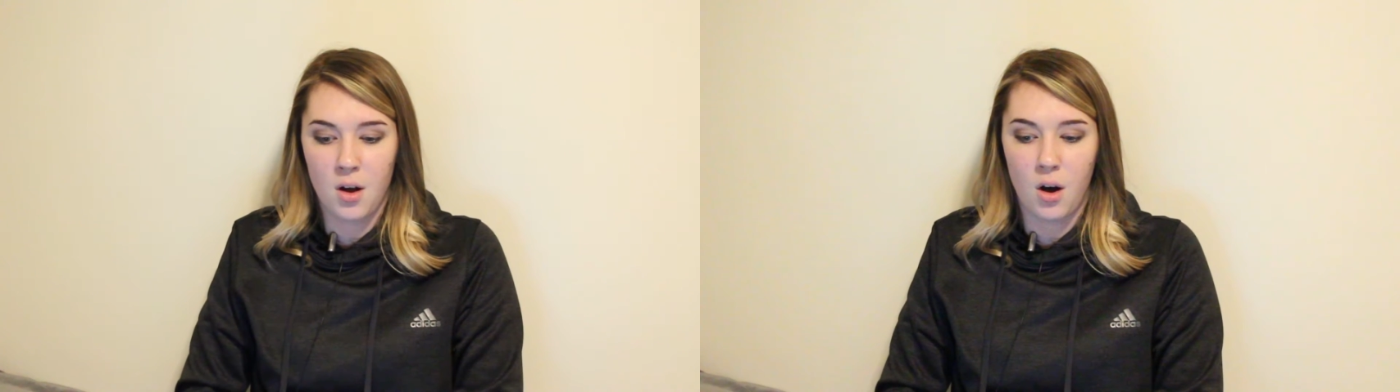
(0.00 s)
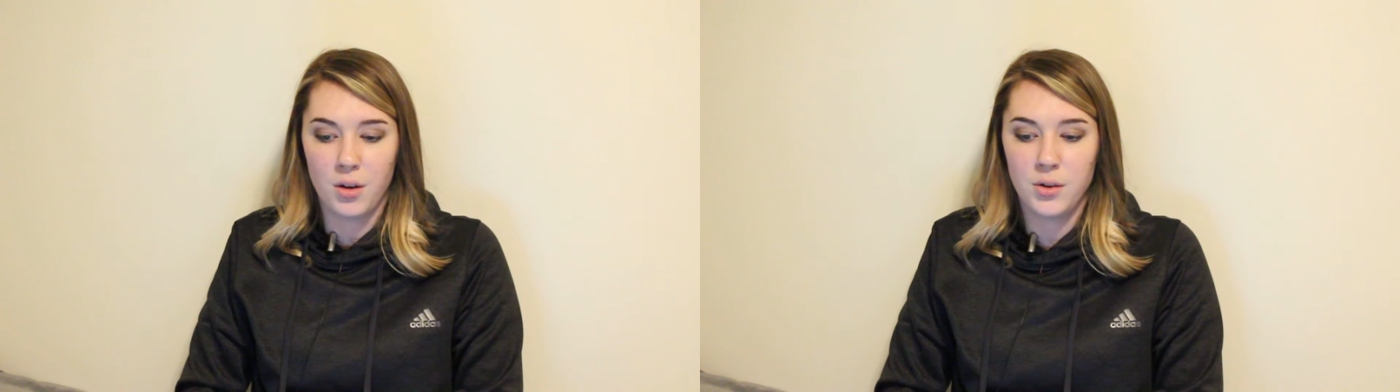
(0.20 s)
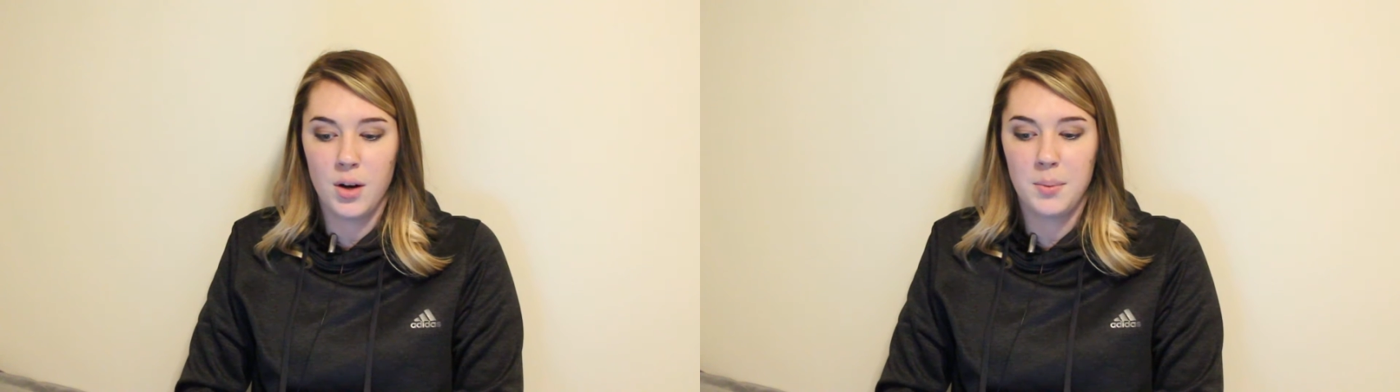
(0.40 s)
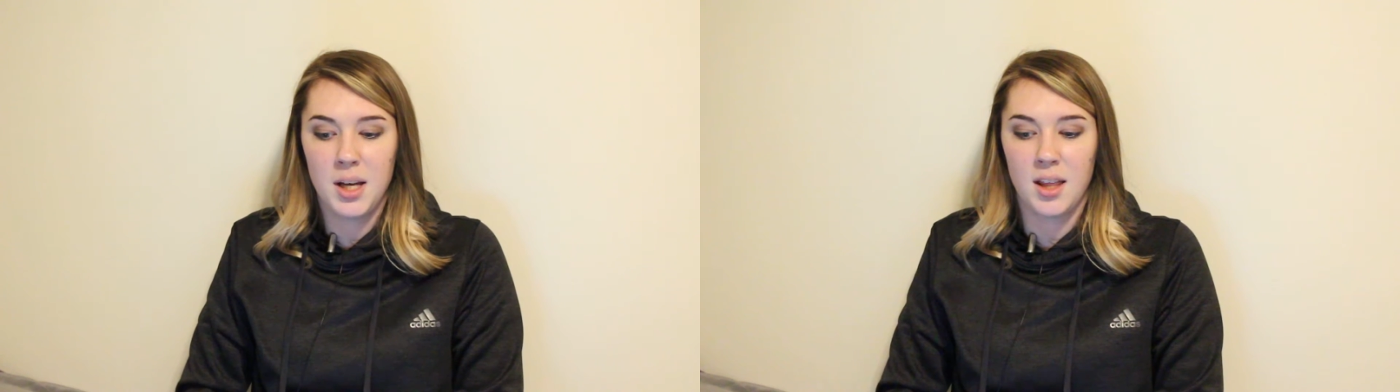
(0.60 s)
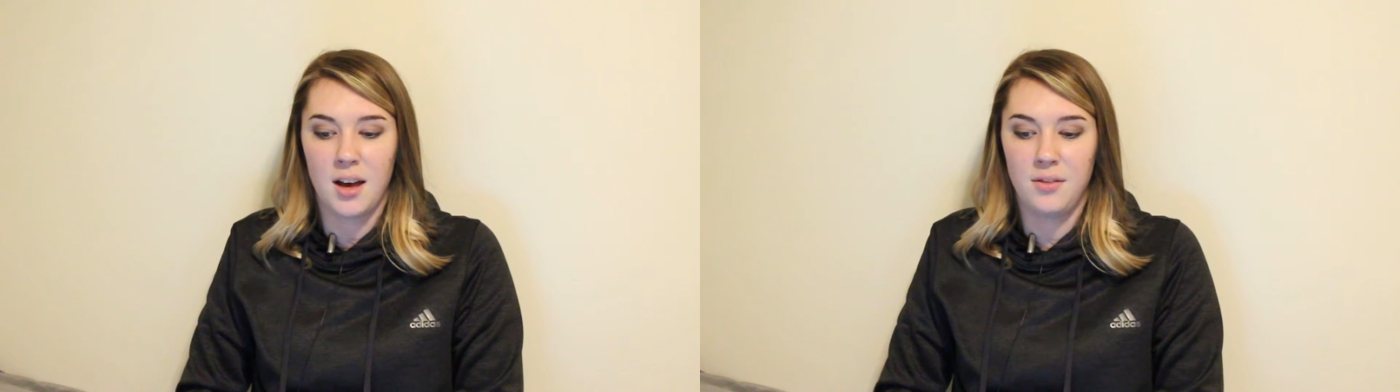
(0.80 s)
All throughout
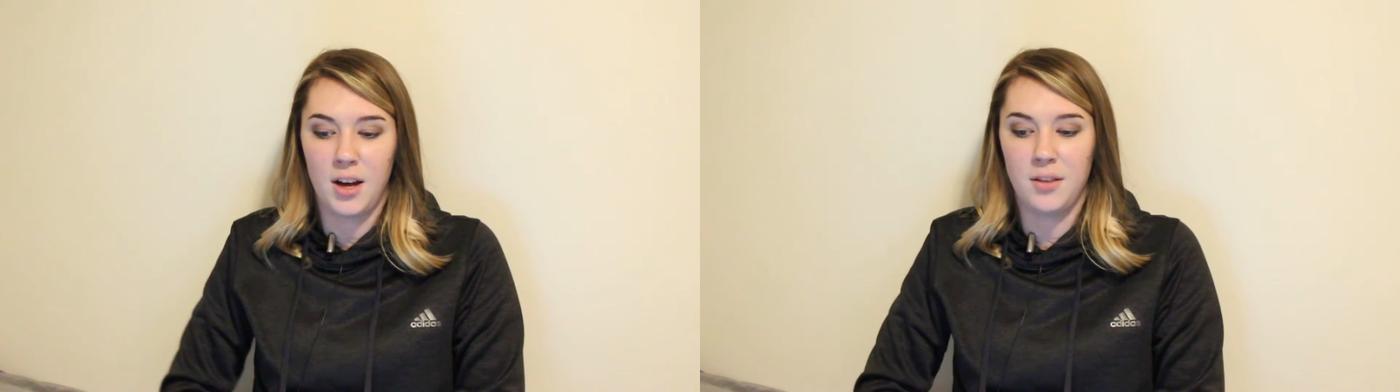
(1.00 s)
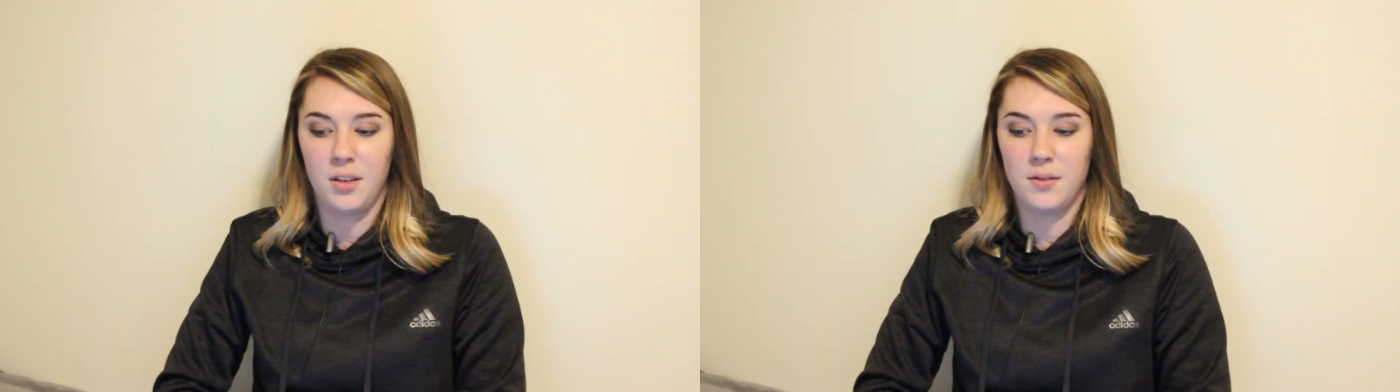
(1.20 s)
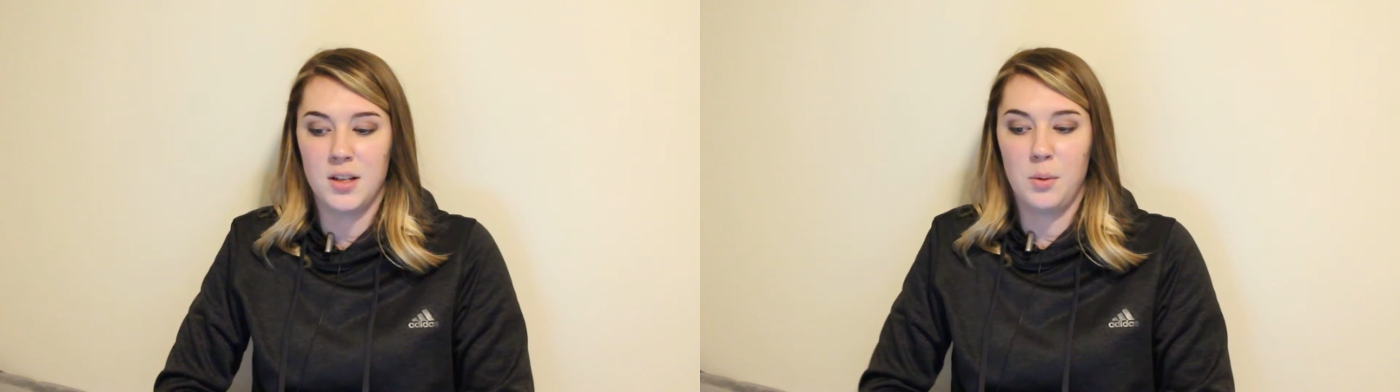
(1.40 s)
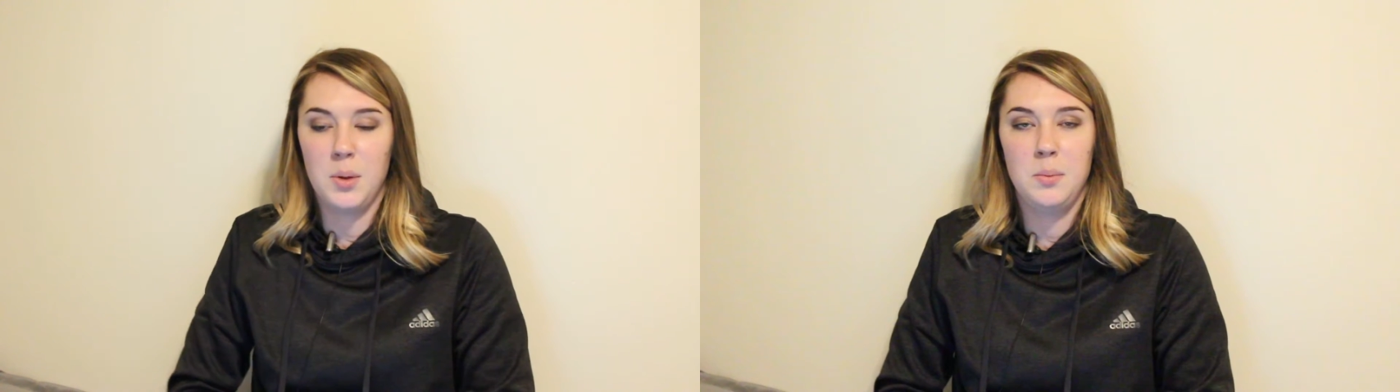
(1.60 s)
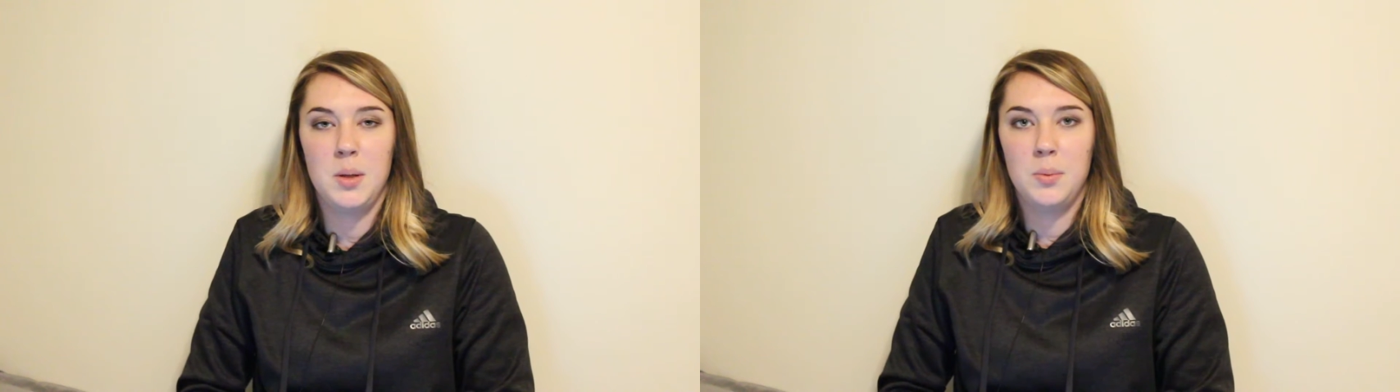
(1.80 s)
my life, I have loved
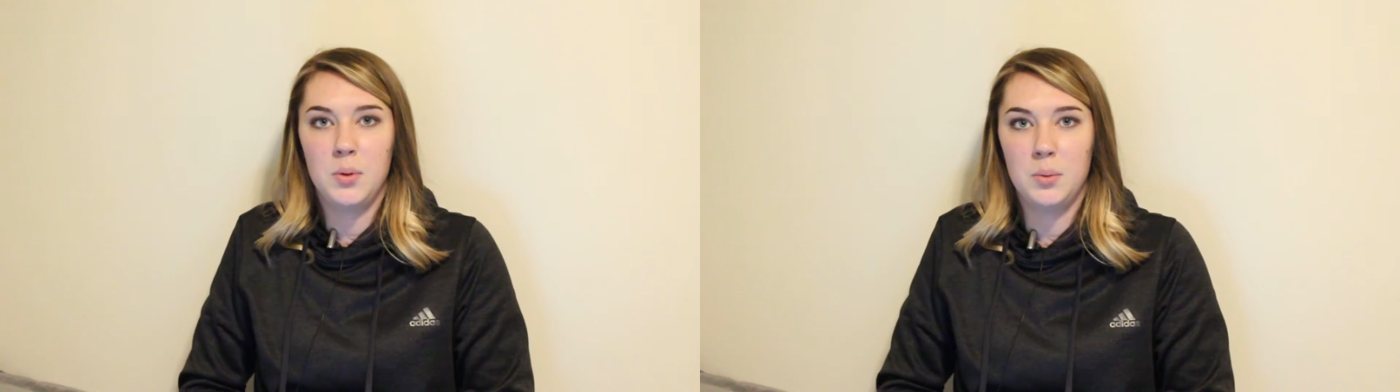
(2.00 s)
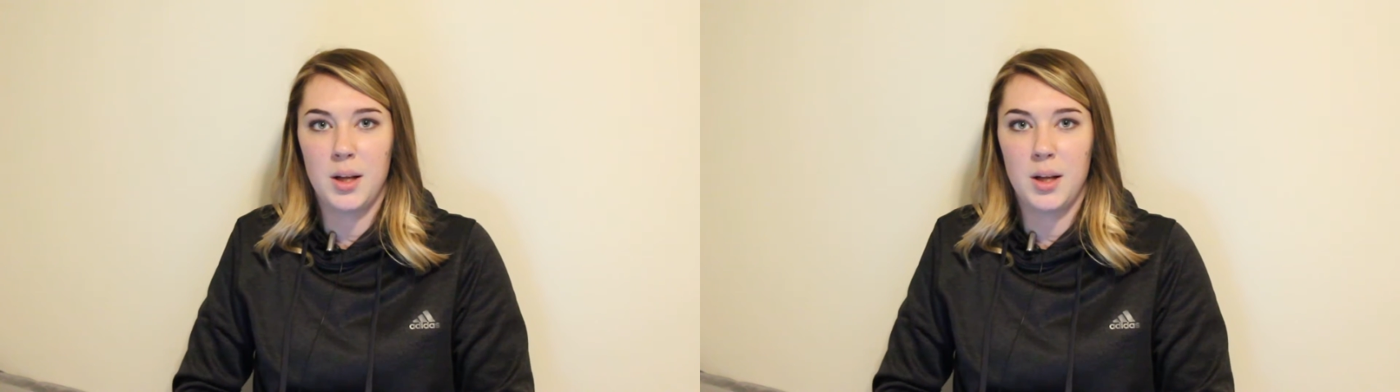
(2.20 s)
helping people,